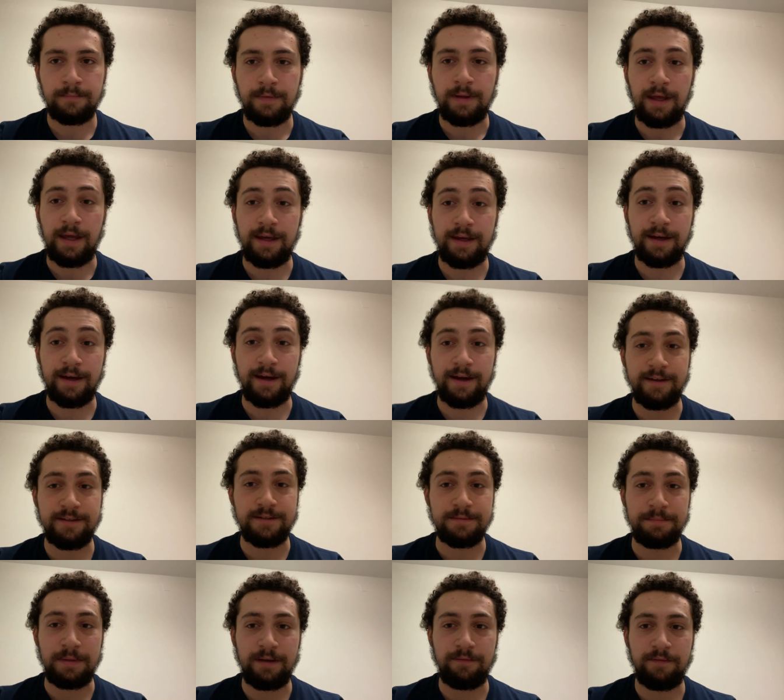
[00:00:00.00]
Hey
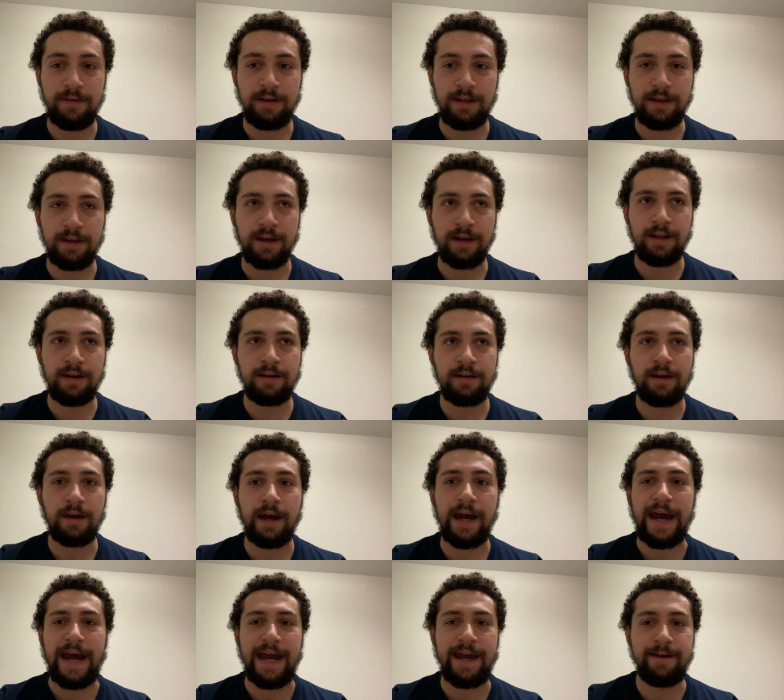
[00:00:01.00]
guys, me Vinny again.
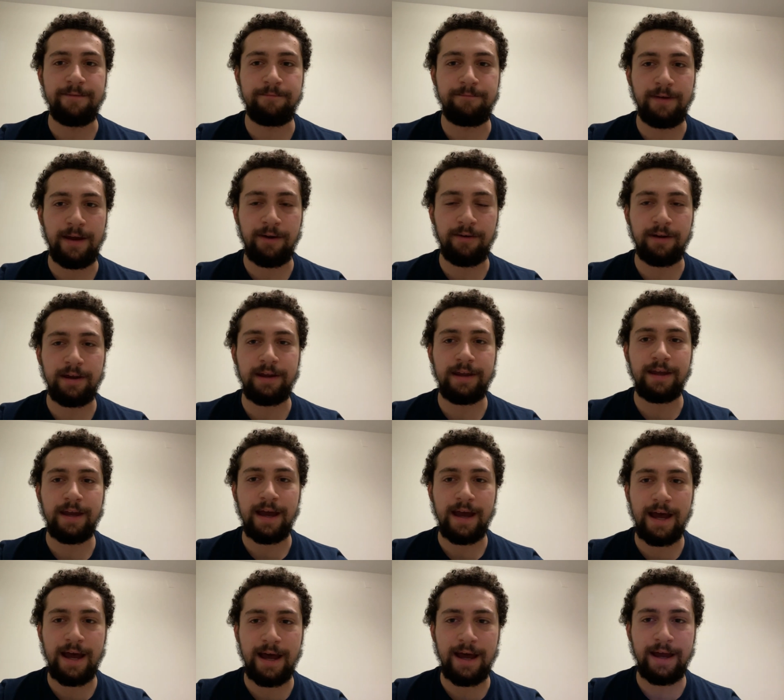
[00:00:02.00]
I have very
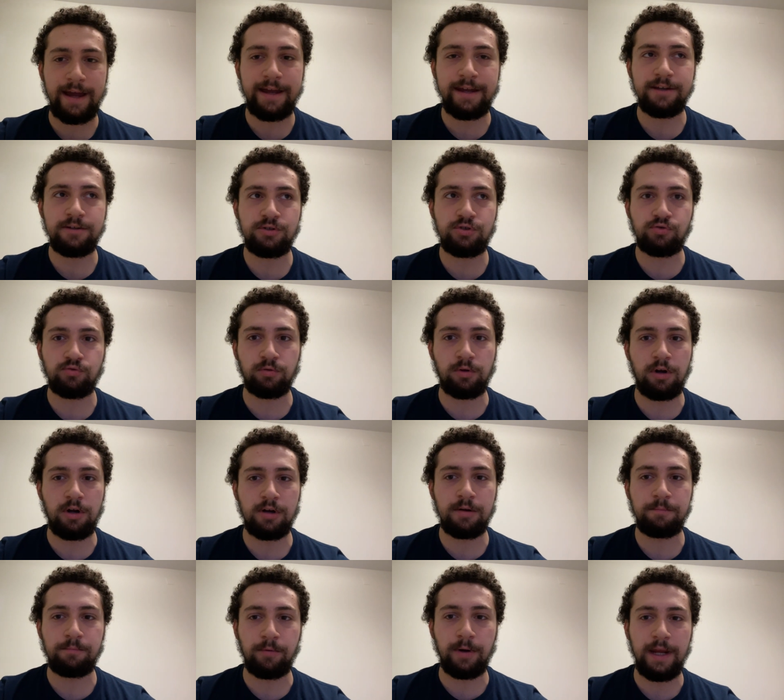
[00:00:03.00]
high,
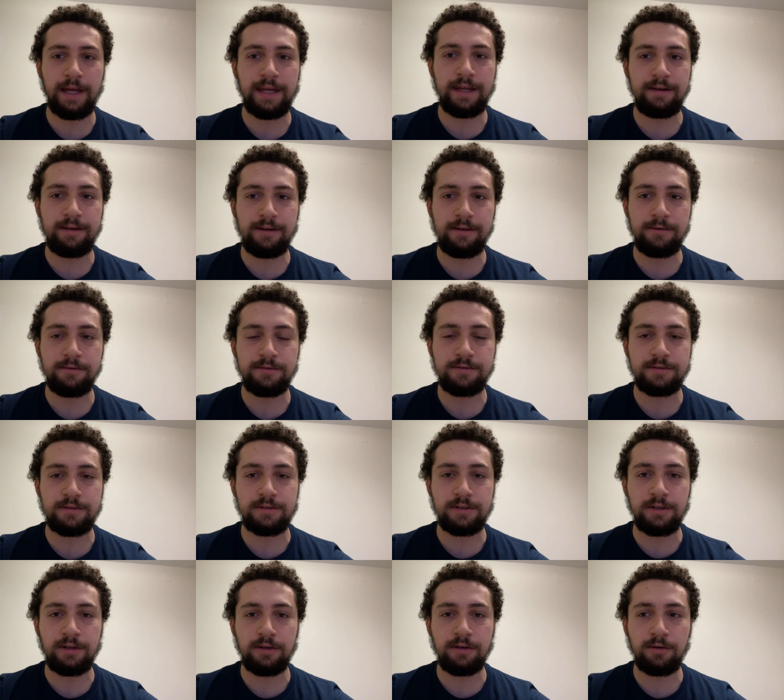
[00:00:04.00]
strong breaking news
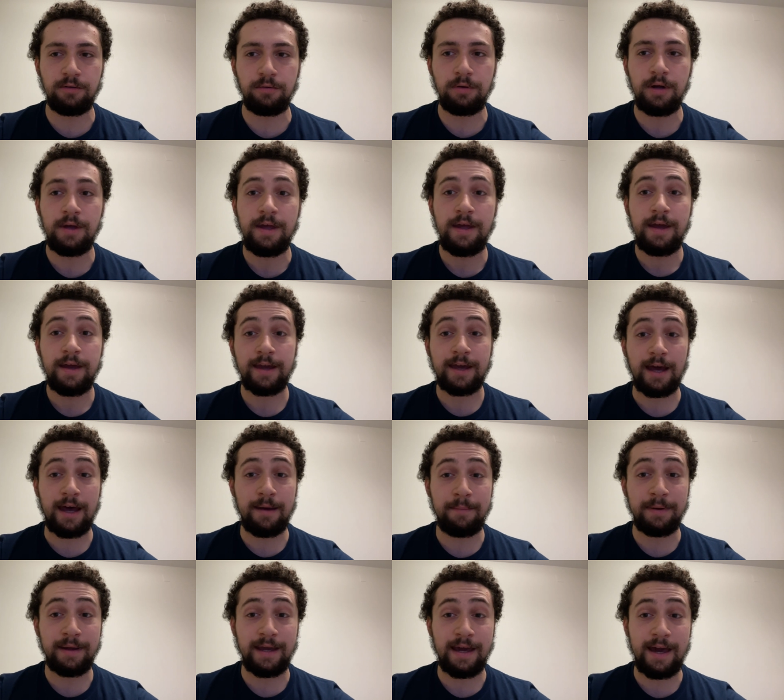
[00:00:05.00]
to you
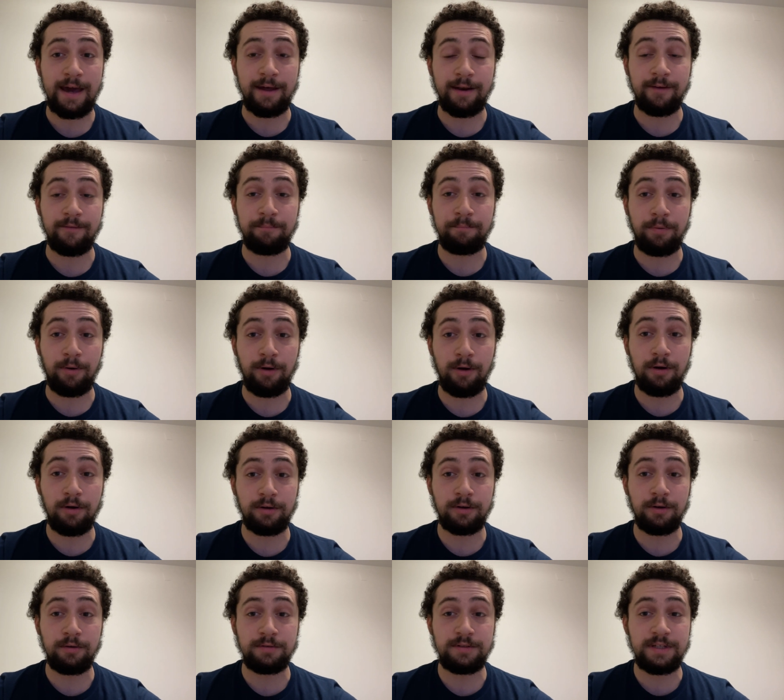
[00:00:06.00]
coming out of
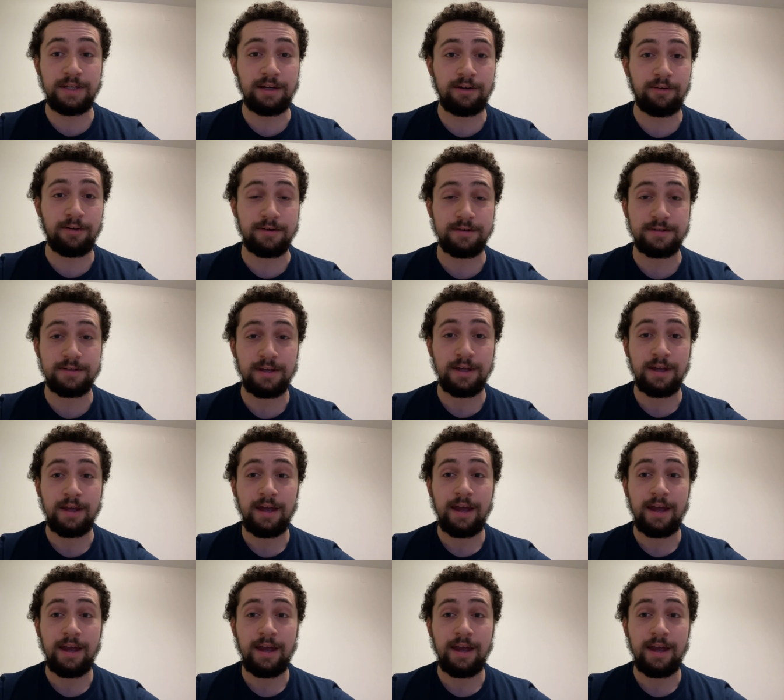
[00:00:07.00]
Paul Gutierrez.